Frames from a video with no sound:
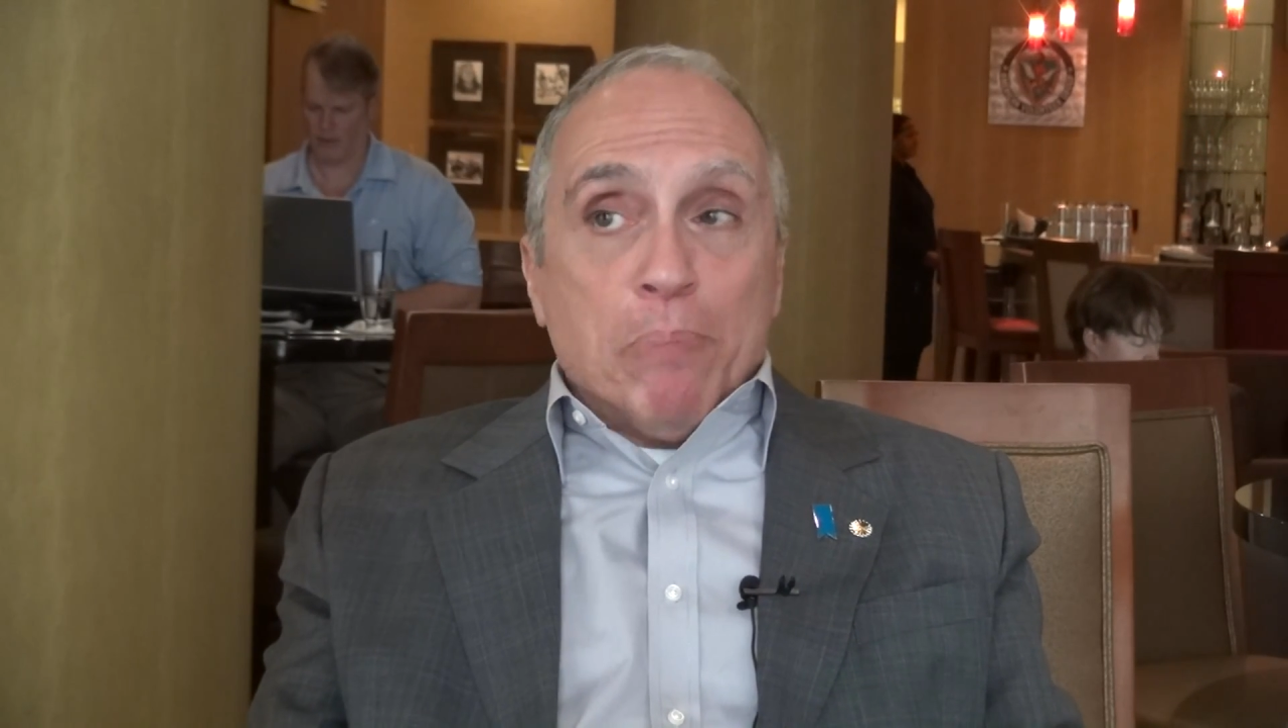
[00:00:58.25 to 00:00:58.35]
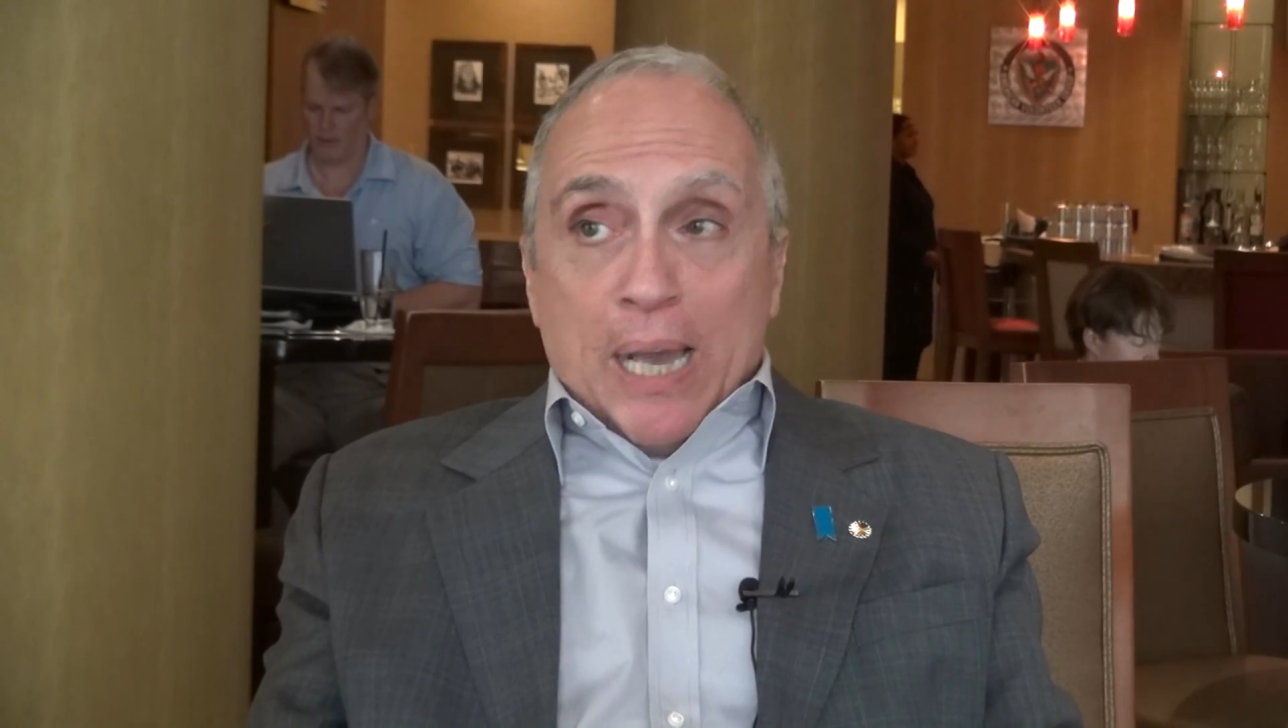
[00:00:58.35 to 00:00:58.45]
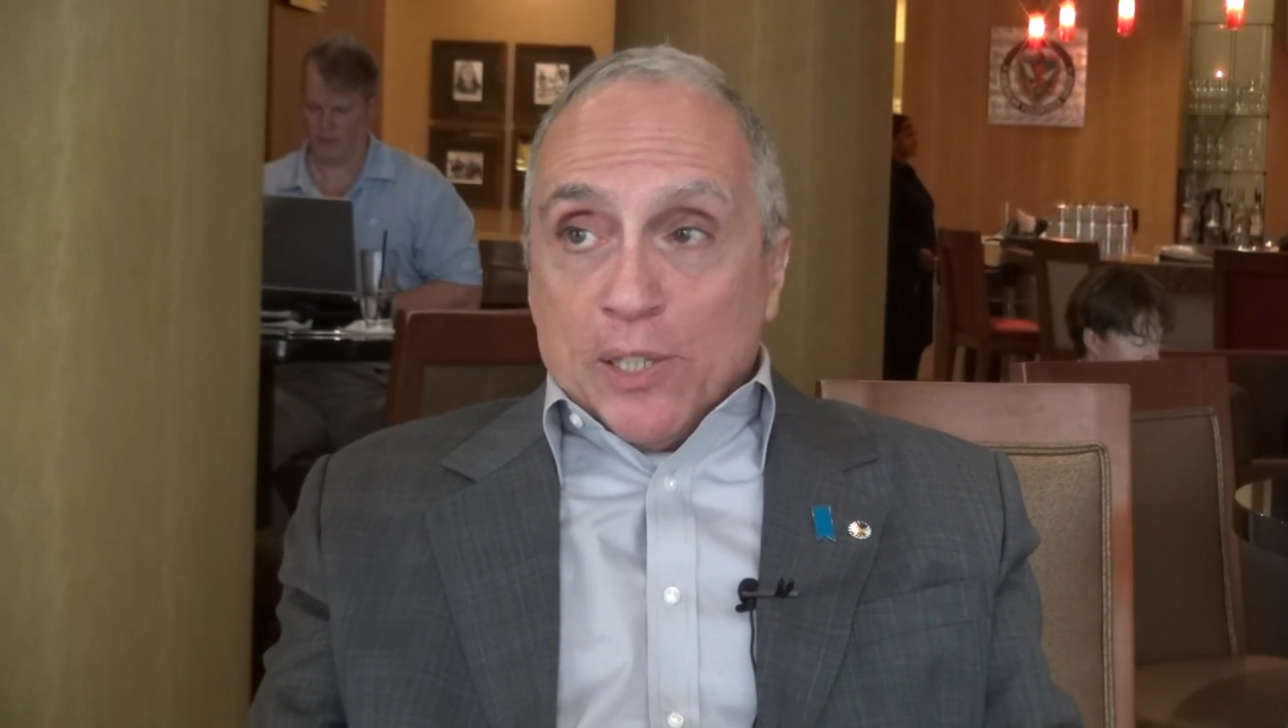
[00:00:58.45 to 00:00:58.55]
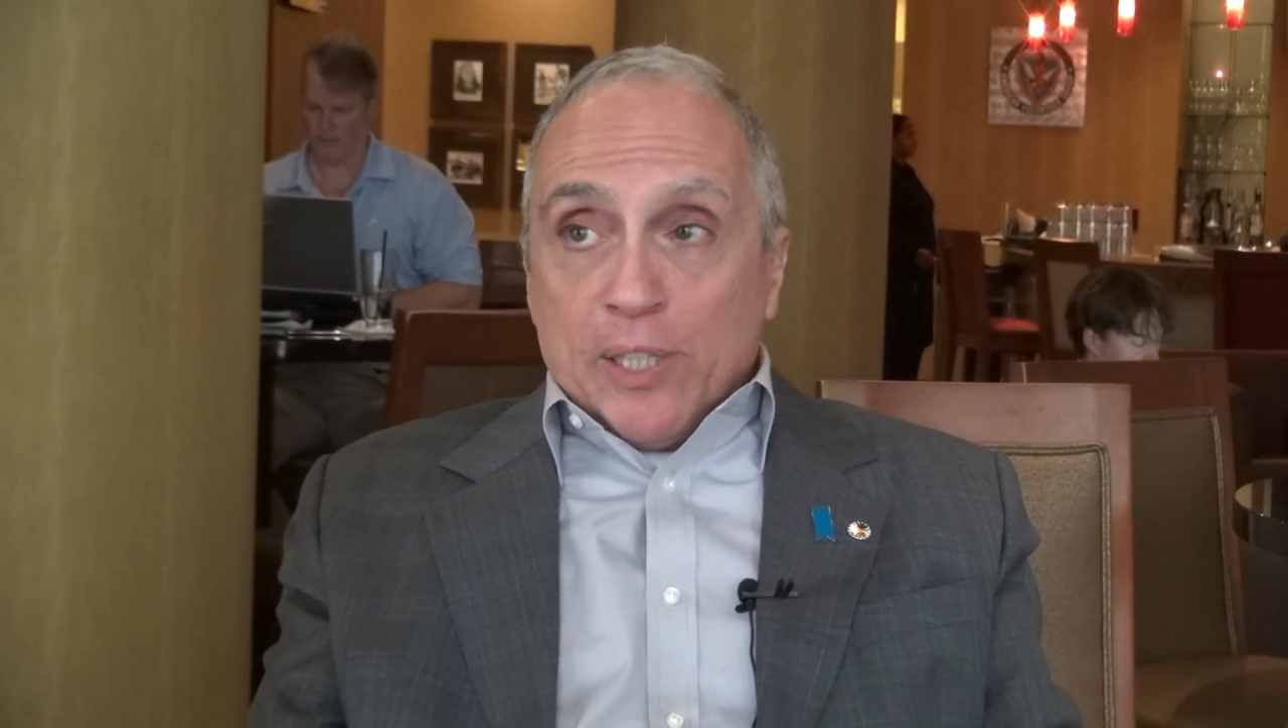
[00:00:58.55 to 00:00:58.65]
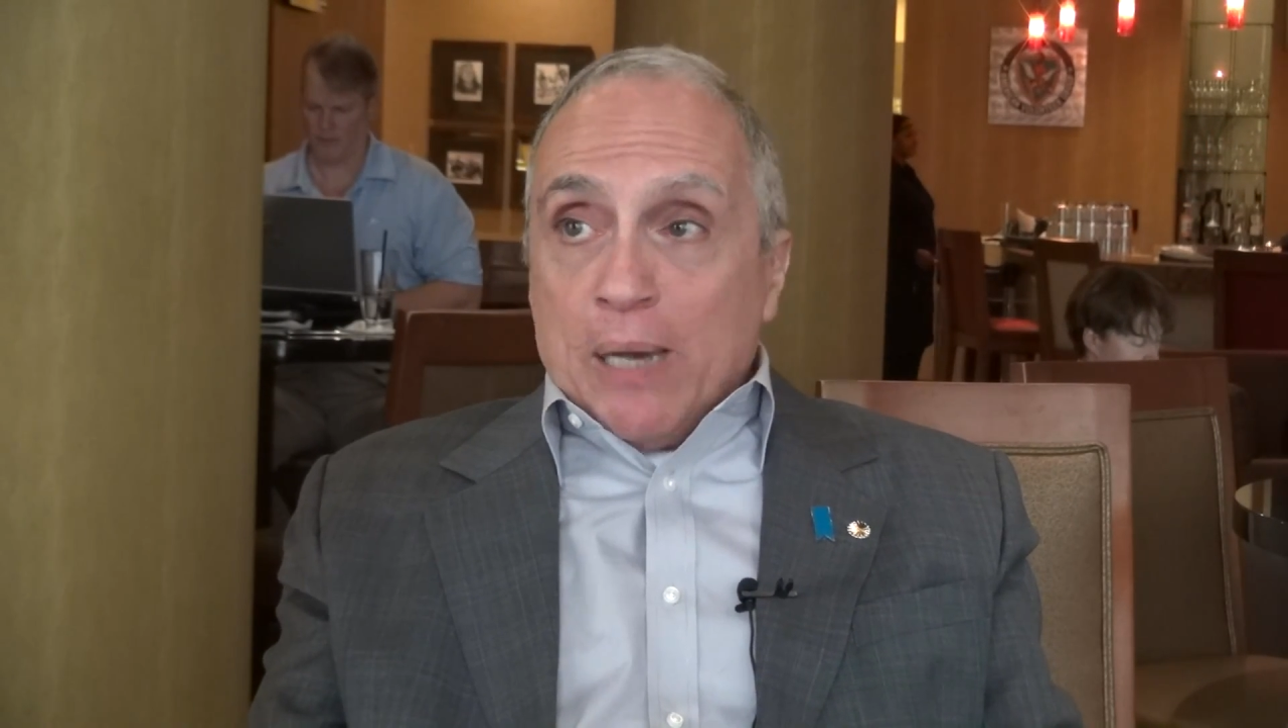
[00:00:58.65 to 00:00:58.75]

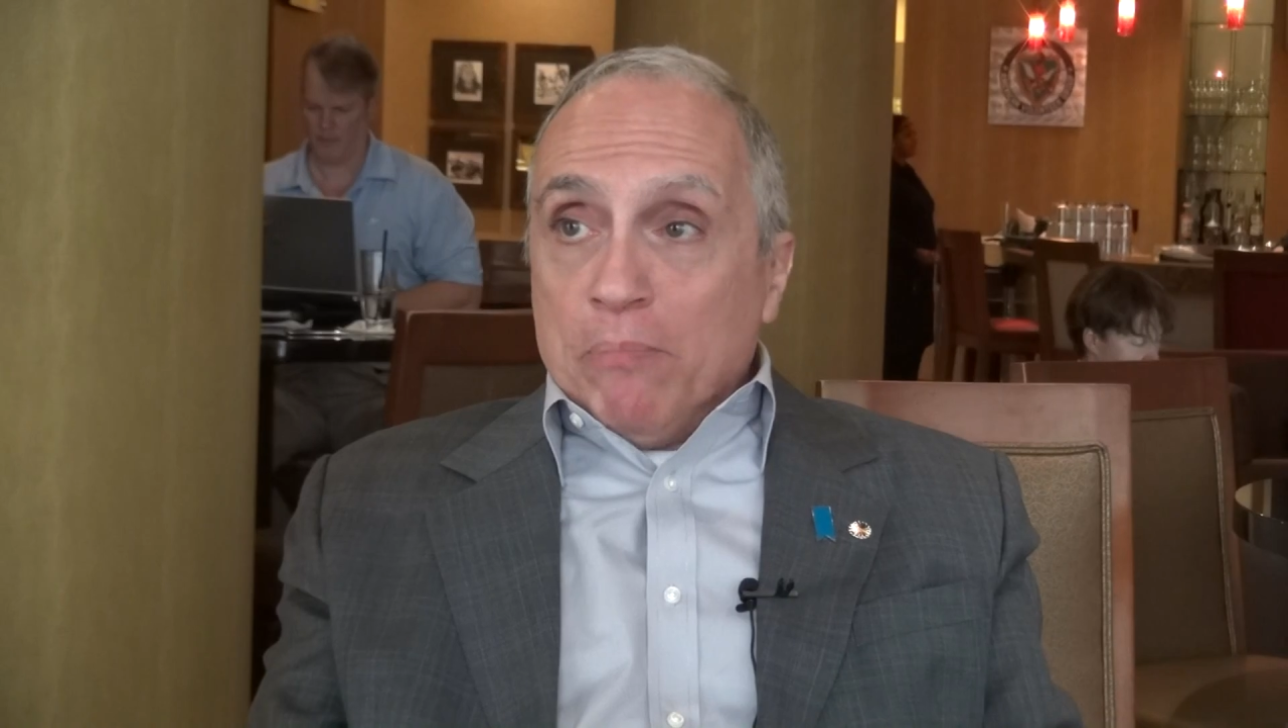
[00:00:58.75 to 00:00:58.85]
pass that